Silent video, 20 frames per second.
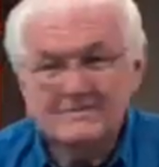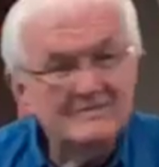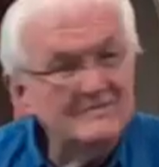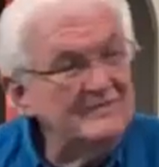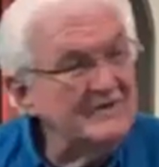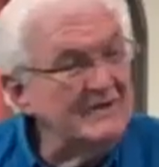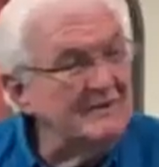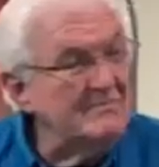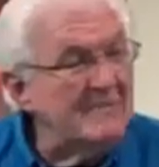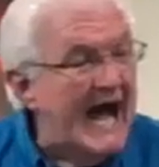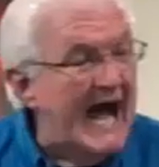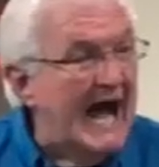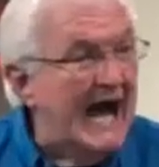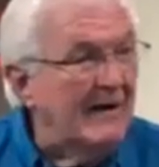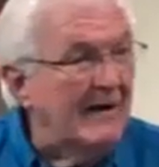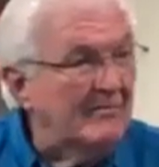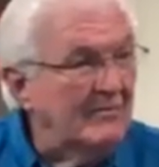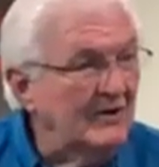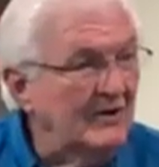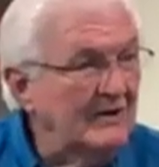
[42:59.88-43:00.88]
the
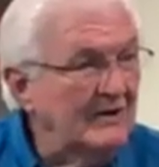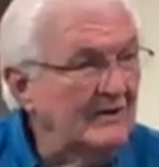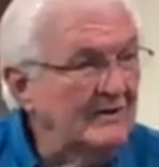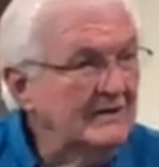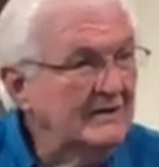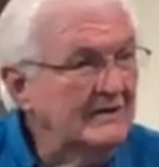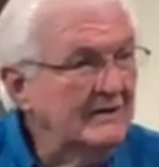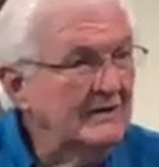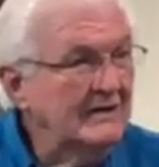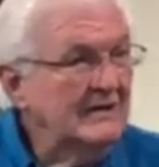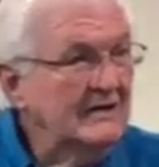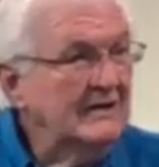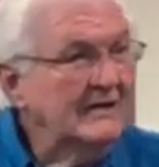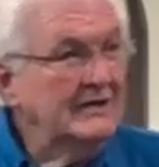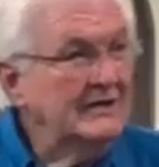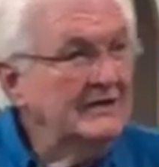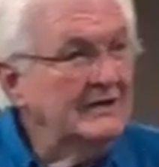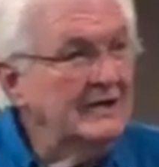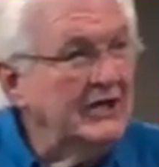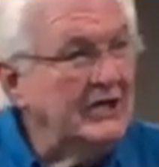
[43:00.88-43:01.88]
Bible,
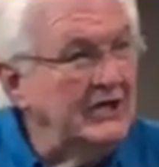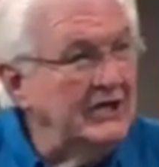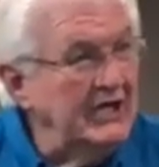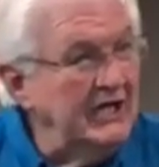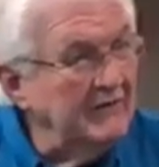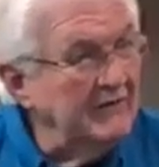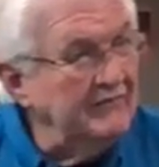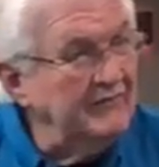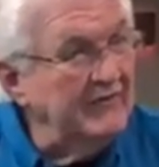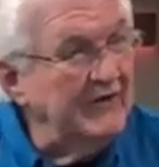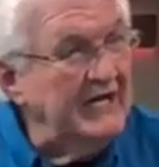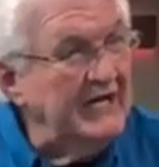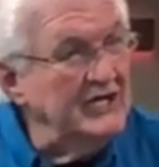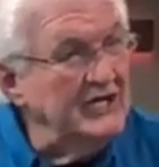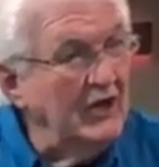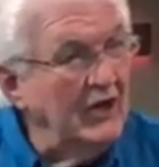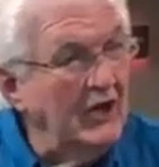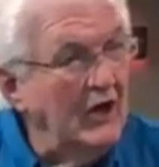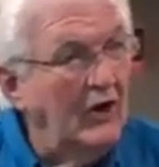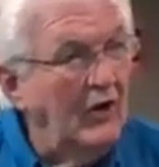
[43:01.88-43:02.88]
the gifts that
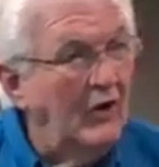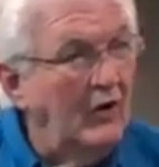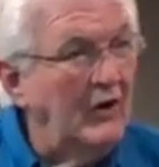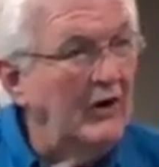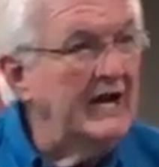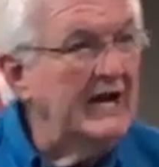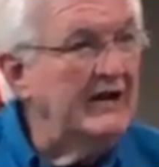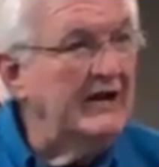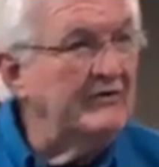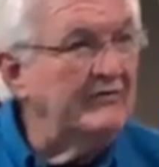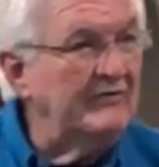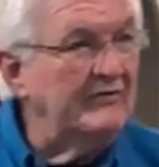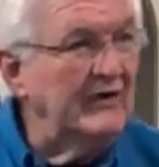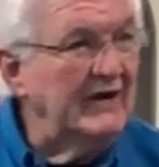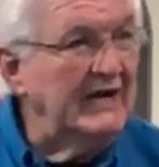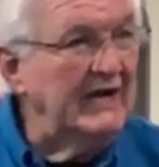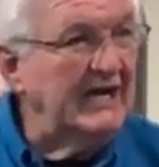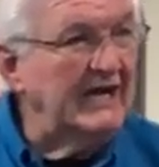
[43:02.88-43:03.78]
the Lord has freely